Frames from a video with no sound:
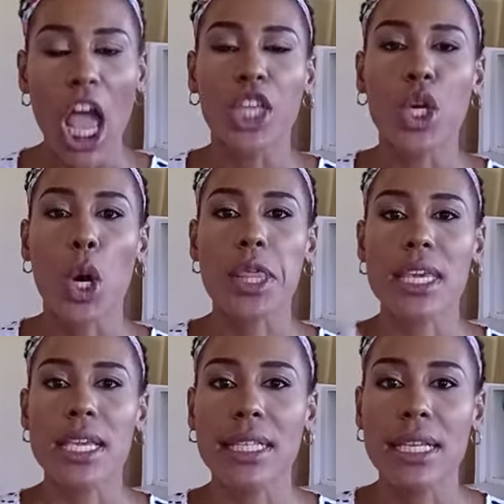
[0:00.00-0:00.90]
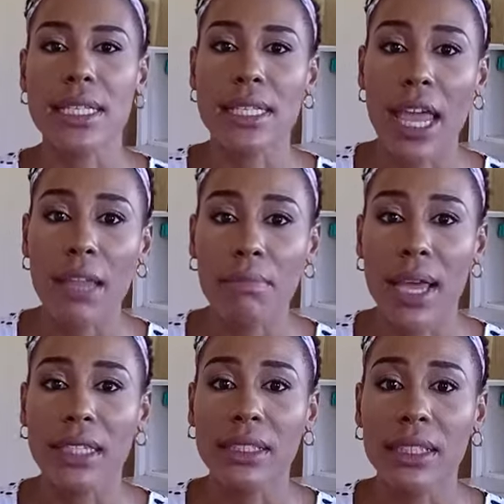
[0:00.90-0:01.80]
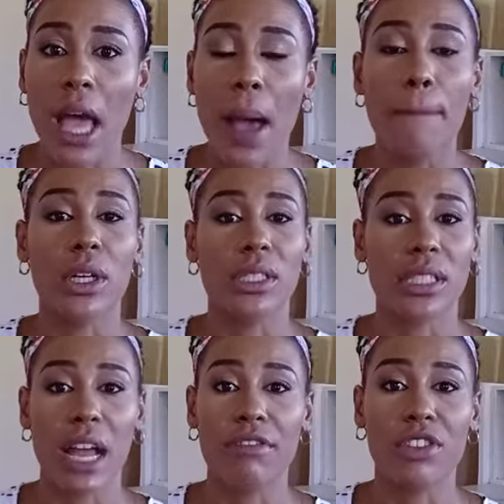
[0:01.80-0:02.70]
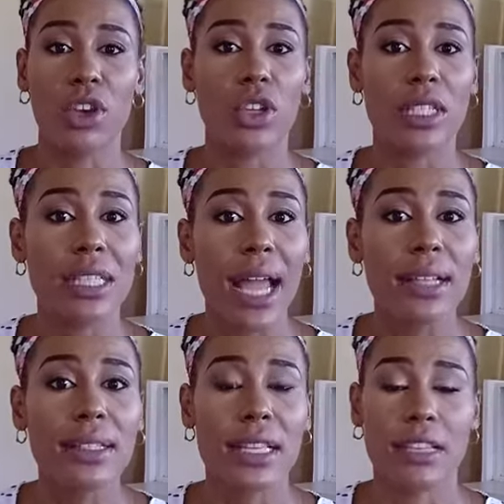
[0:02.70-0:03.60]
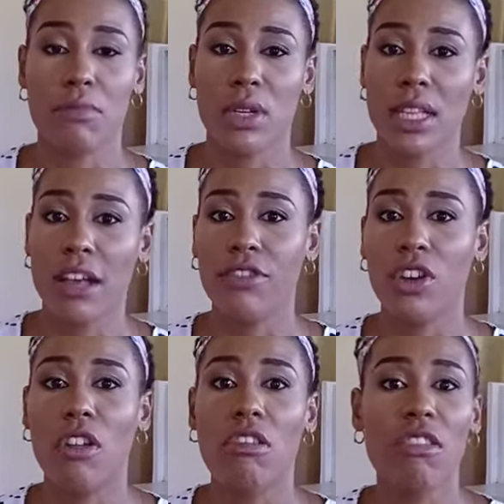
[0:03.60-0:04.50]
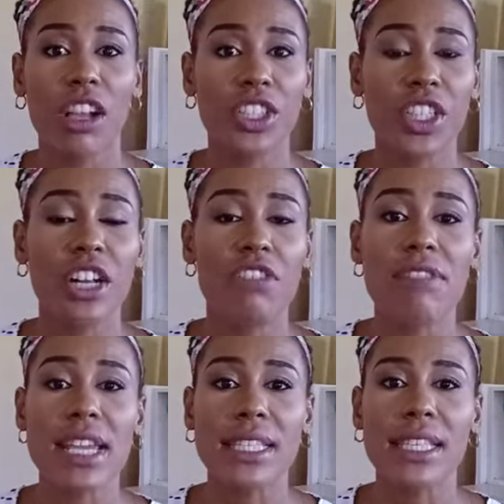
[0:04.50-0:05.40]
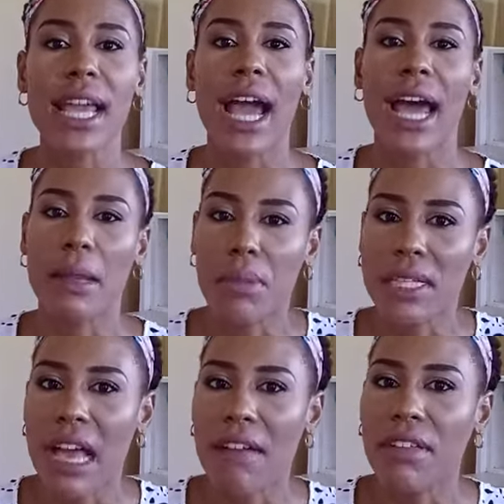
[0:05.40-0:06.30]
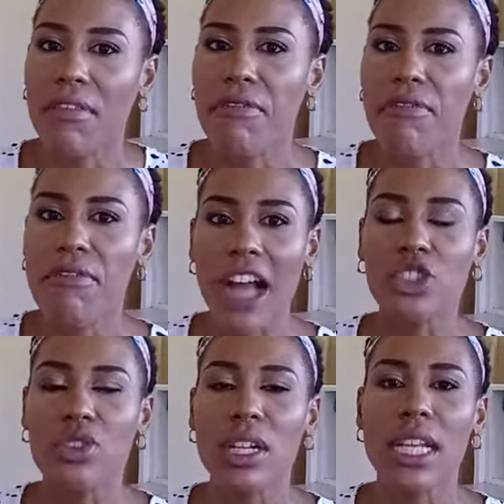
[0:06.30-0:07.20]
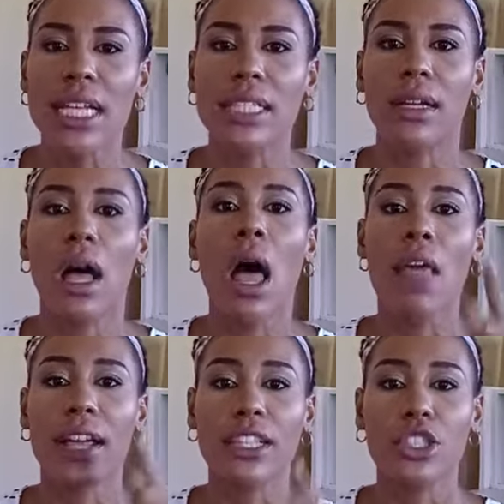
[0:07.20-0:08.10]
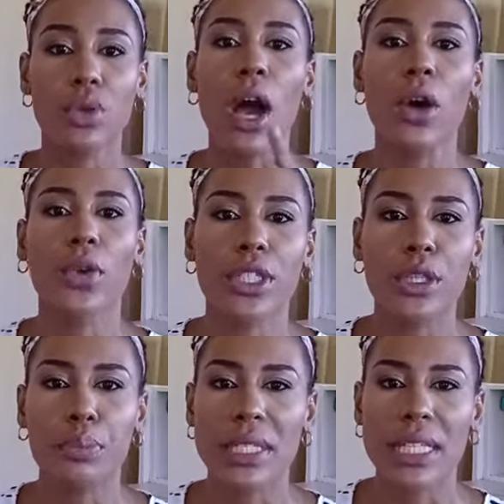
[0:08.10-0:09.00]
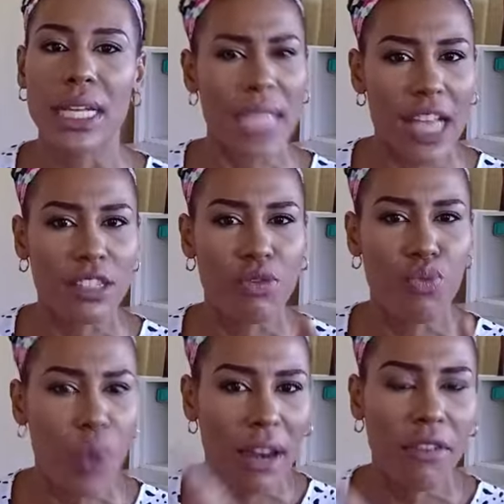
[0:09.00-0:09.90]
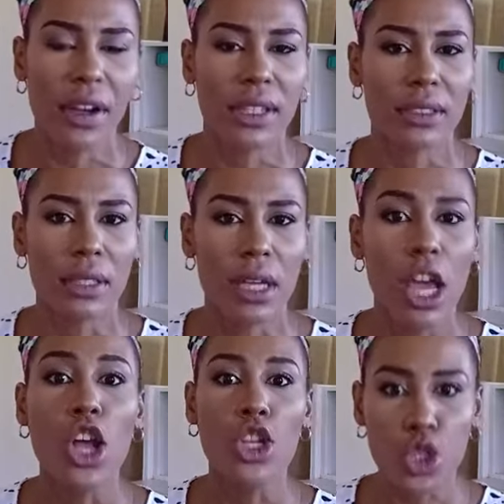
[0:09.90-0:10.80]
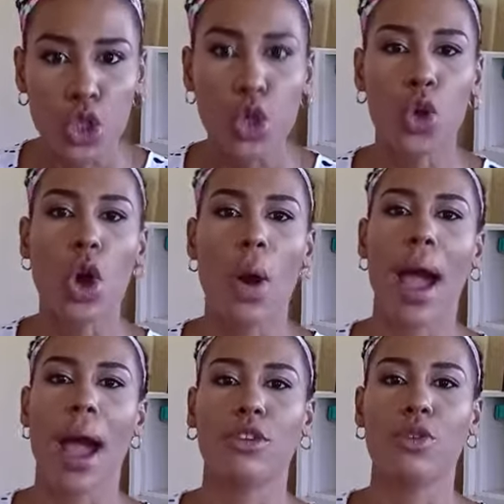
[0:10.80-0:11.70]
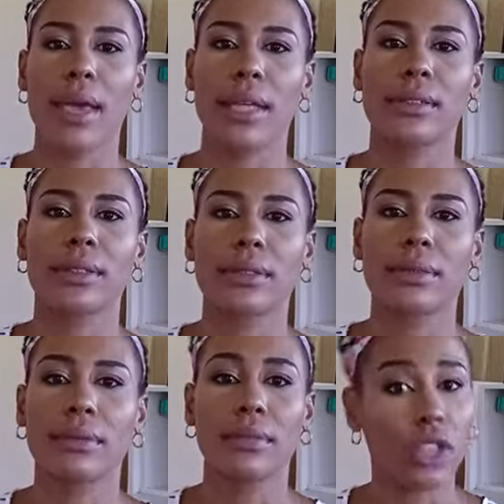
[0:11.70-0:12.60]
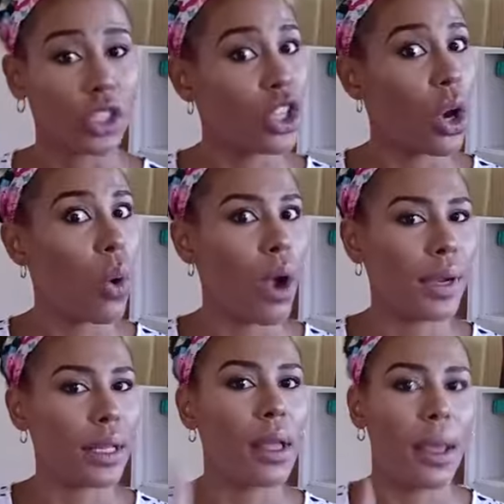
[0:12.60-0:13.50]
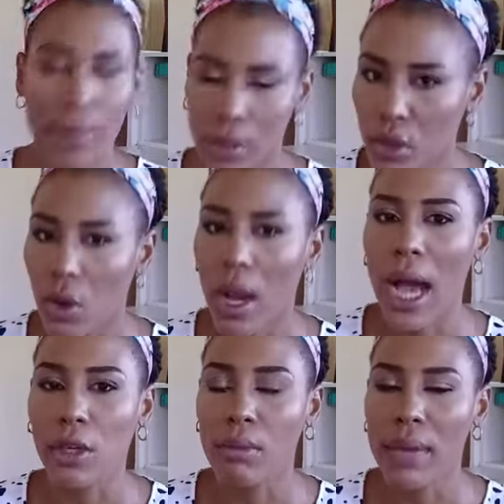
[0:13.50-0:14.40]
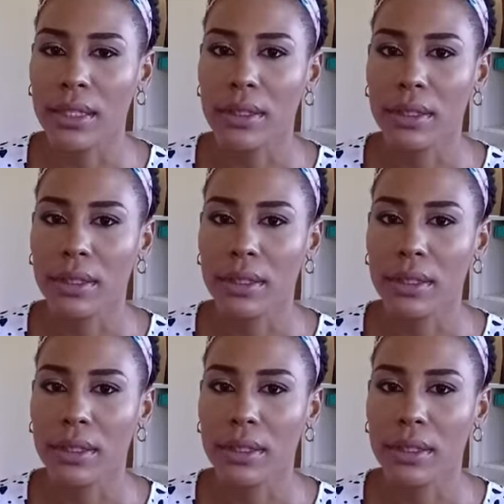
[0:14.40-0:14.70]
Your thesis statement must have your stance, it must have your logical reasoning, and it must have the factual data that you are going to present as relevant to your argument. Not your quarrel, but your argument.